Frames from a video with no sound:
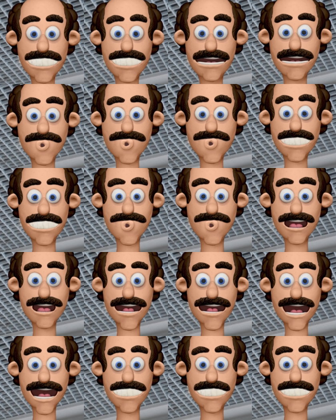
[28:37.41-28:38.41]
Used to
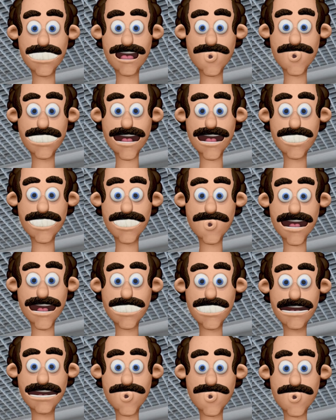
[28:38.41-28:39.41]
drive screws into the
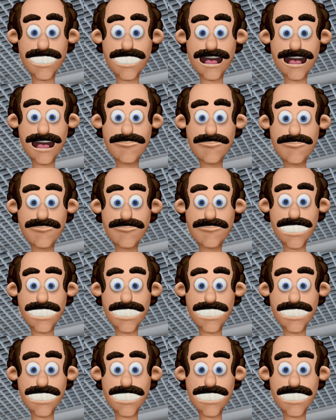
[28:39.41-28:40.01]
ceiling grid,